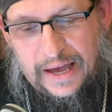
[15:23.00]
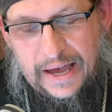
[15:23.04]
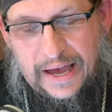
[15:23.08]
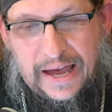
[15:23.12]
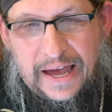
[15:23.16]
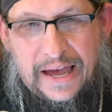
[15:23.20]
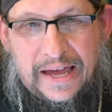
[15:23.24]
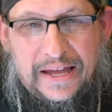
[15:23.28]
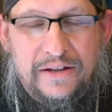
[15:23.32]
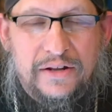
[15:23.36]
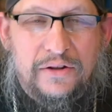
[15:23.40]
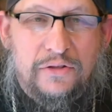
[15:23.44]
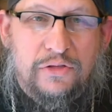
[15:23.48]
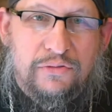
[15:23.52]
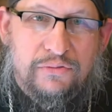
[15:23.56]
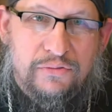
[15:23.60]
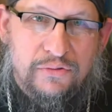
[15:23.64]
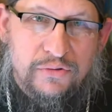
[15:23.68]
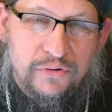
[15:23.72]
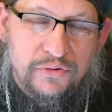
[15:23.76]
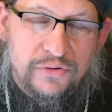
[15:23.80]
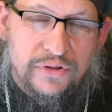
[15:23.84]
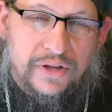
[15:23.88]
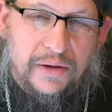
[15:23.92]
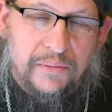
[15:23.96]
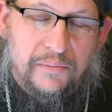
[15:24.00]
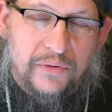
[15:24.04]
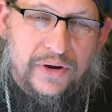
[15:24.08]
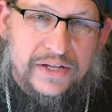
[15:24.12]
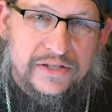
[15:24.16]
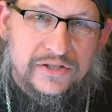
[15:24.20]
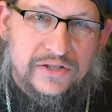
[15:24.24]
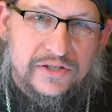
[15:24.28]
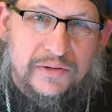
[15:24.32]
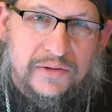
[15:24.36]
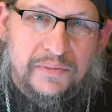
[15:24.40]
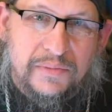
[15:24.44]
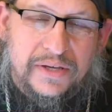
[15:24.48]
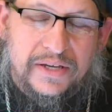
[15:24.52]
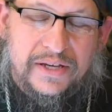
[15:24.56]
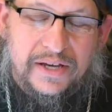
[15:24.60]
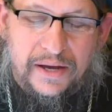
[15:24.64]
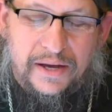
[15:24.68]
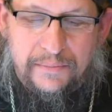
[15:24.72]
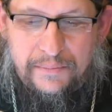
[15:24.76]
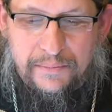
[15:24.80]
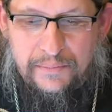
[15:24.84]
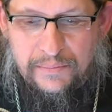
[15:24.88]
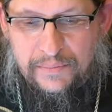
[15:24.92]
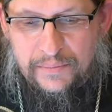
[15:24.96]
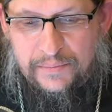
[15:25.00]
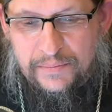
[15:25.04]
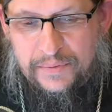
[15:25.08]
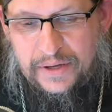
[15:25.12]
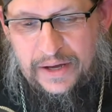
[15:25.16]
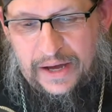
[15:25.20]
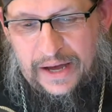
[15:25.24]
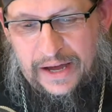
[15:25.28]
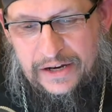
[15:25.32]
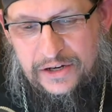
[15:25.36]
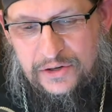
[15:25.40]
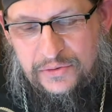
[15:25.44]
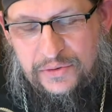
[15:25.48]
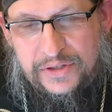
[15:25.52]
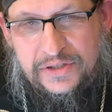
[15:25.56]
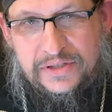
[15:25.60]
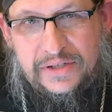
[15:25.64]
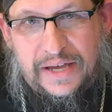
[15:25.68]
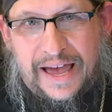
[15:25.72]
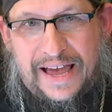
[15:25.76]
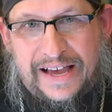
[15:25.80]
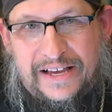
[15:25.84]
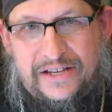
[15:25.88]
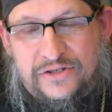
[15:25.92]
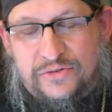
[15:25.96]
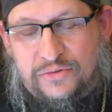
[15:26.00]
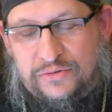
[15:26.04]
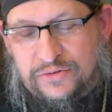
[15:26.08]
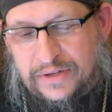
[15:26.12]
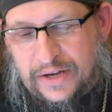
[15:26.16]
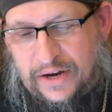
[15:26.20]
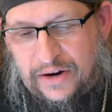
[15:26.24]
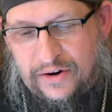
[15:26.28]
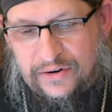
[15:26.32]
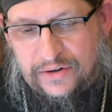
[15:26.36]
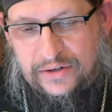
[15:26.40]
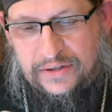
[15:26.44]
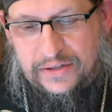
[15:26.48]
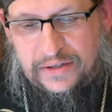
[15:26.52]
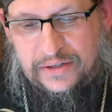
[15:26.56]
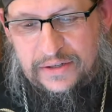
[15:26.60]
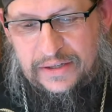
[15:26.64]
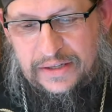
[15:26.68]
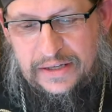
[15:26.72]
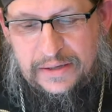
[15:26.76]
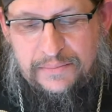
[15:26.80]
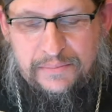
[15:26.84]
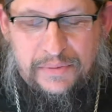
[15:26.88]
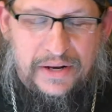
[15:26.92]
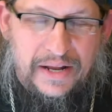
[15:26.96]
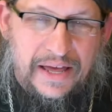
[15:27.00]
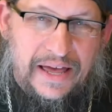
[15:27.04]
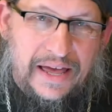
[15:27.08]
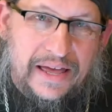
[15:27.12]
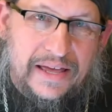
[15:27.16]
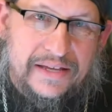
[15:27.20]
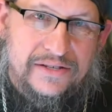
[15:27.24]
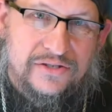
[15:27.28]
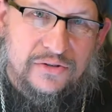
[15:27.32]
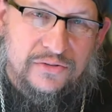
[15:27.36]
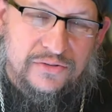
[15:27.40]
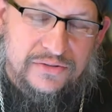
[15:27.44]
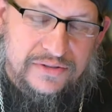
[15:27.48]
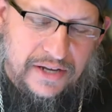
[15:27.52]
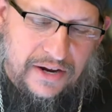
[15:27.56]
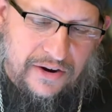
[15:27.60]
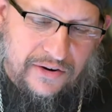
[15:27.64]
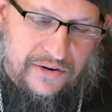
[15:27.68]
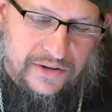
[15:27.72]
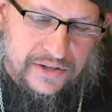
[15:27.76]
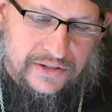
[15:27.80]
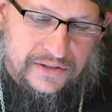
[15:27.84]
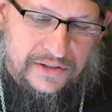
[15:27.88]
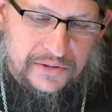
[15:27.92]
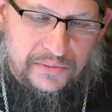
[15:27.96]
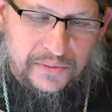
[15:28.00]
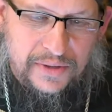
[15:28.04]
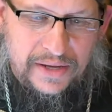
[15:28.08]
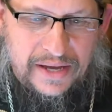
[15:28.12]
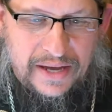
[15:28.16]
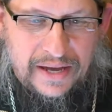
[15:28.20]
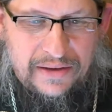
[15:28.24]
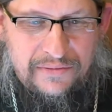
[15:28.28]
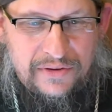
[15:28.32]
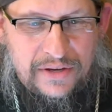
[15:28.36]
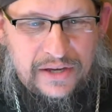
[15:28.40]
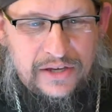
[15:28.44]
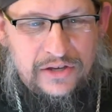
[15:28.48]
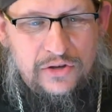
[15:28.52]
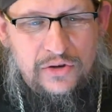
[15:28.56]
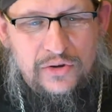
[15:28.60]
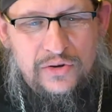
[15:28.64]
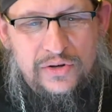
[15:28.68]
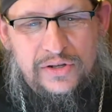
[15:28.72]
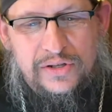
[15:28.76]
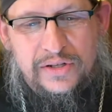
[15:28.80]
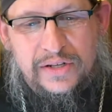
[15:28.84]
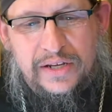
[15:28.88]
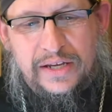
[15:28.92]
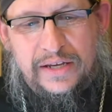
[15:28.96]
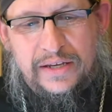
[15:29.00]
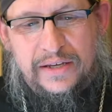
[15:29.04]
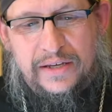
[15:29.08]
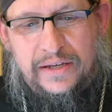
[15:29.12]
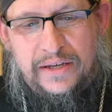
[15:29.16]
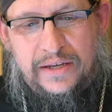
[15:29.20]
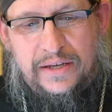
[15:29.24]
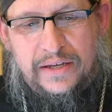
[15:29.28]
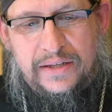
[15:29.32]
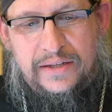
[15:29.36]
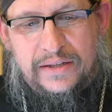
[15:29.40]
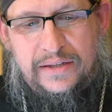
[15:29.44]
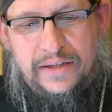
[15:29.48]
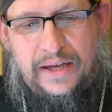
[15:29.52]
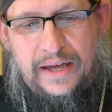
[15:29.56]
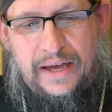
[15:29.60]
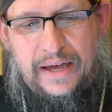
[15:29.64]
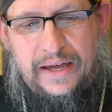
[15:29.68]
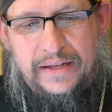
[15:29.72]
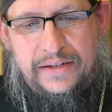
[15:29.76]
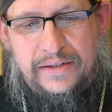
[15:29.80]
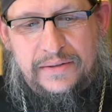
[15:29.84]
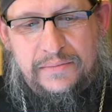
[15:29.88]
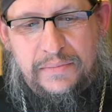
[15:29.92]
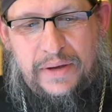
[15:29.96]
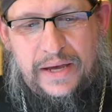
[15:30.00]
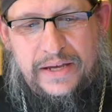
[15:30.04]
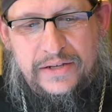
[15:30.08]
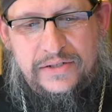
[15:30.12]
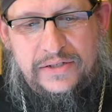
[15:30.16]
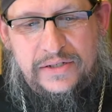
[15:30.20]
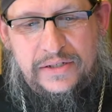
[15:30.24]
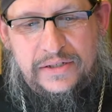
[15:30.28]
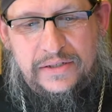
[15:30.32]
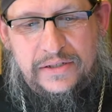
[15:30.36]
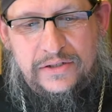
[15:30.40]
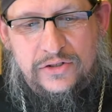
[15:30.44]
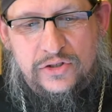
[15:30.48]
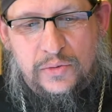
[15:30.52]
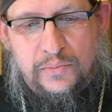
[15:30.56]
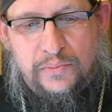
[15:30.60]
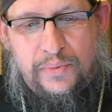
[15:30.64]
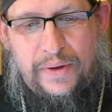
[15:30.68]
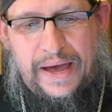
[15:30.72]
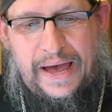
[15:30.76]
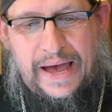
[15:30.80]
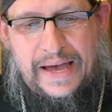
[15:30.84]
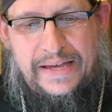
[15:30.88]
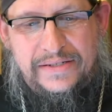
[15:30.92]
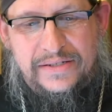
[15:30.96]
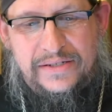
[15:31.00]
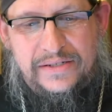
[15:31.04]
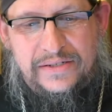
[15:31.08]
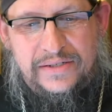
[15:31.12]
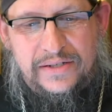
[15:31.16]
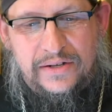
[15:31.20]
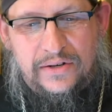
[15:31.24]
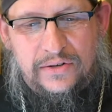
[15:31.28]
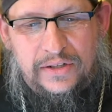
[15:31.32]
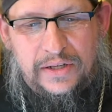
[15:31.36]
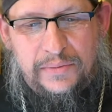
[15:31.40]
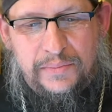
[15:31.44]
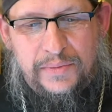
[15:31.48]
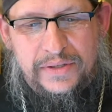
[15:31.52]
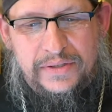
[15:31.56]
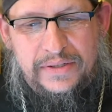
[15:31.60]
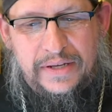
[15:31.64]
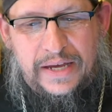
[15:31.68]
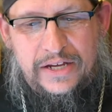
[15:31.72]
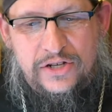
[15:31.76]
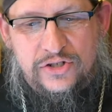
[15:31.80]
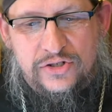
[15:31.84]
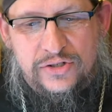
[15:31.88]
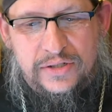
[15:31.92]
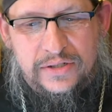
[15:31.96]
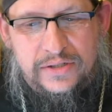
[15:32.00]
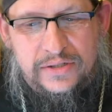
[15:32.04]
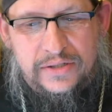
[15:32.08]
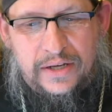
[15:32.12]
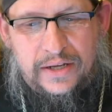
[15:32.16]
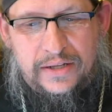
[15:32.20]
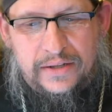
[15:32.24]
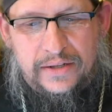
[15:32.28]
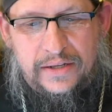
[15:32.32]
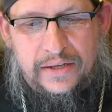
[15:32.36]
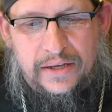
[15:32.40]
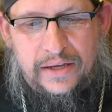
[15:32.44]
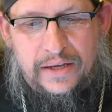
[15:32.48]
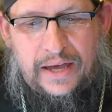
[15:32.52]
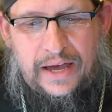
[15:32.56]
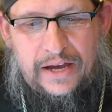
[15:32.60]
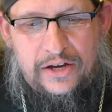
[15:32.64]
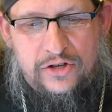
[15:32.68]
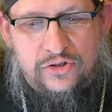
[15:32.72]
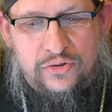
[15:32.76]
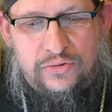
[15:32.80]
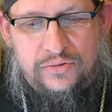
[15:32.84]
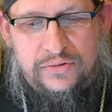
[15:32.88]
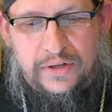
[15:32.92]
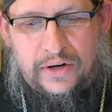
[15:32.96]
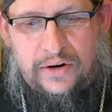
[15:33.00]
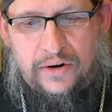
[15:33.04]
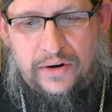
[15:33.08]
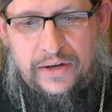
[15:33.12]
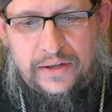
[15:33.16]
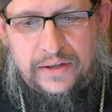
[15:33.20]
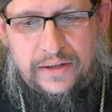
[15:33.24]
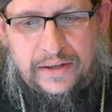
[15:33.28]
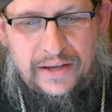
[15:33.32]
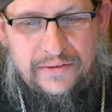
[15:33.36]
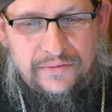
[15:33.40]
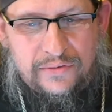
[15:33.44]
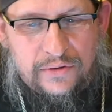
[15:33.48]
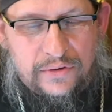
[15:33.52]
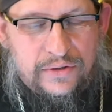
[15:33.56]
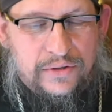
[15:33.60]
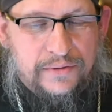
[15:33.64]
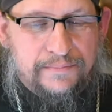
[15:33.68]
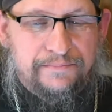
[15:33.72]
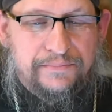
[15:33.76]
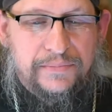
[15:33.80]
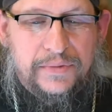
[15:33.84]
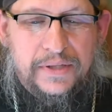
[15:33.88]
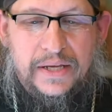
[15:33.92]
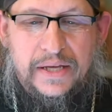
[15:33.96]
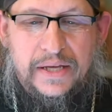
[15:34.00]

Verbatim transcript: and through them, right? So they become conduits exoterically, but esoterically, we have a unity that basically surpasses their limitations on the exoteric level.